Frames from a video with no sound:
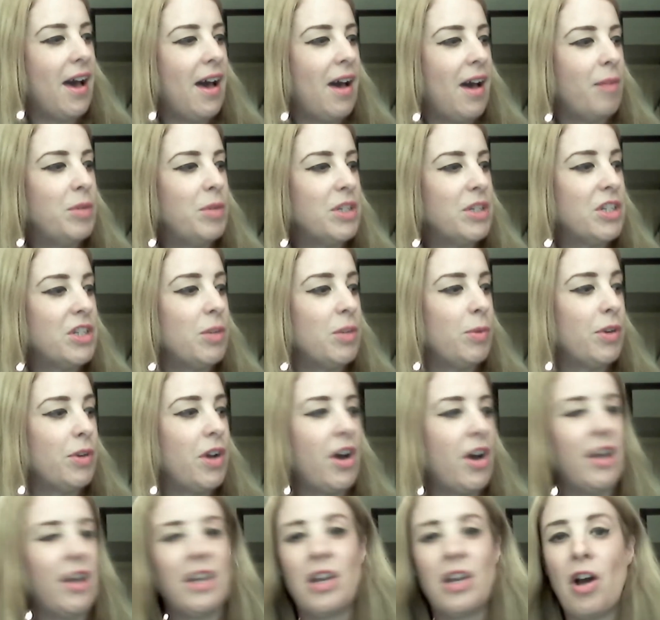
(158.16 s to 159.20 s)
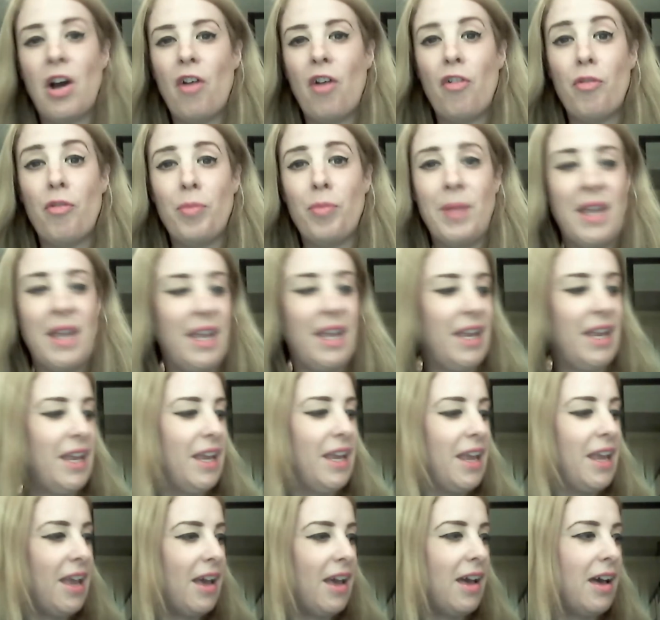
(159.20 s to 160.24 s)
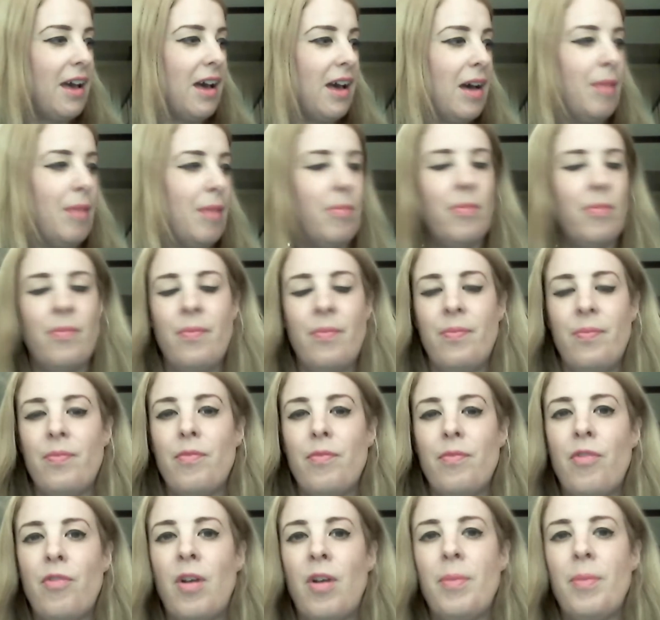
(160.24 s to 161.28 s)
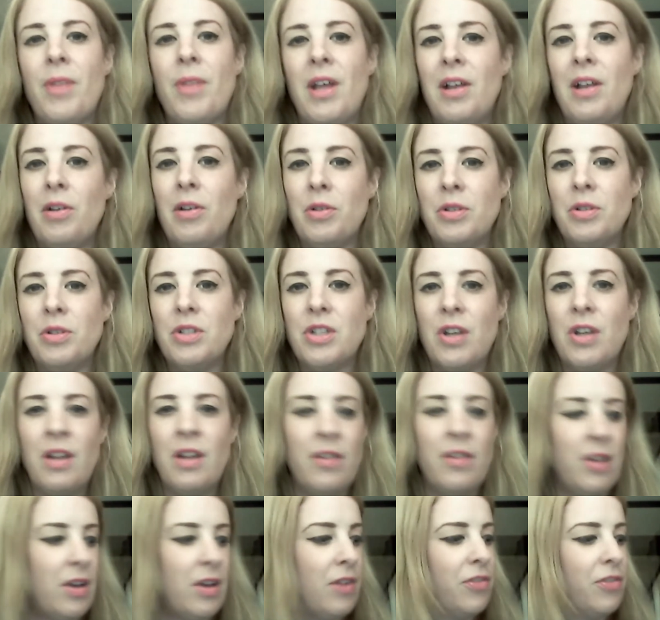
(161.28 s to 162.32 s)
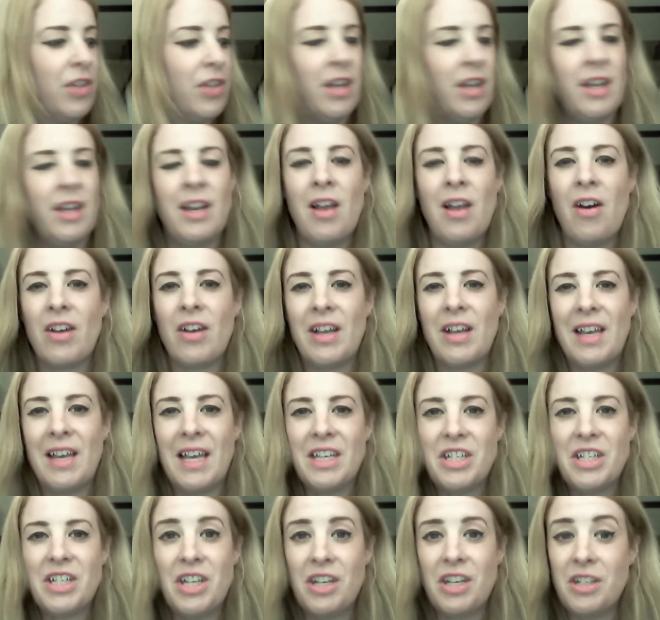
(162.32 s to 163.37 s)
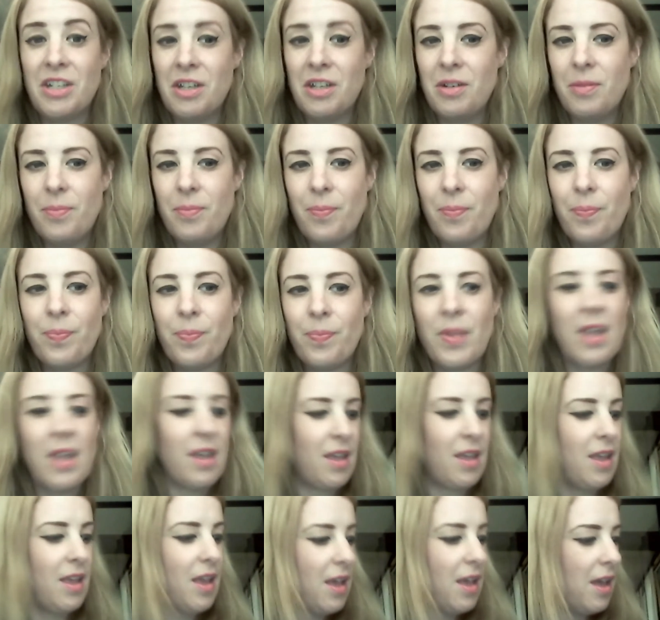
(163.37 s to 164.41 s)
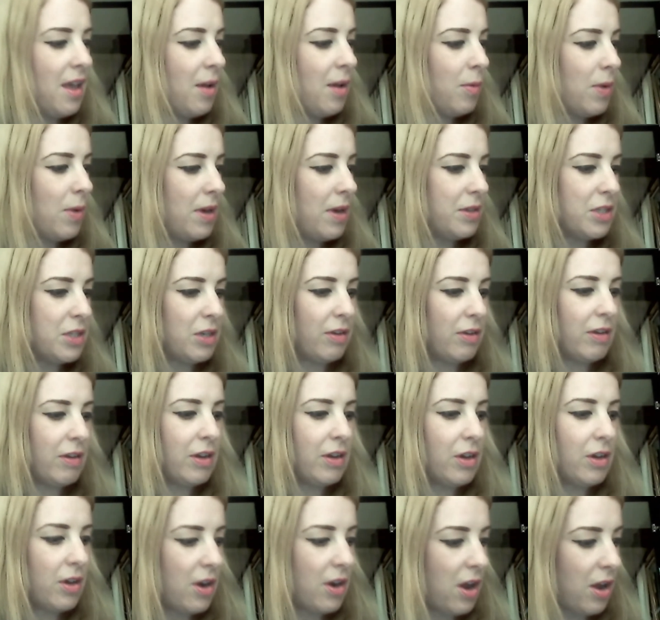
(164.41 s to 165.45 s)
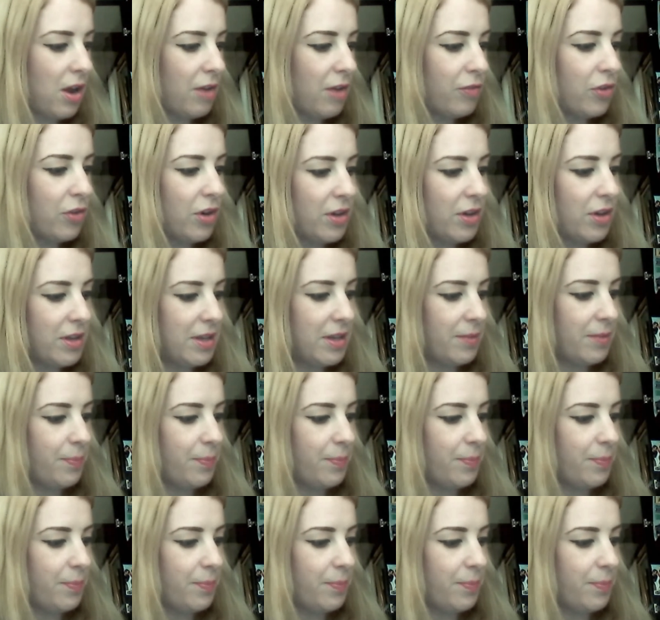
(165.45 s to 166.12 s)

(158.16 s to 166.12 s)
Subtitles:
which someone kindly got for me from the launch of the lager last year too. What else have I got? I've got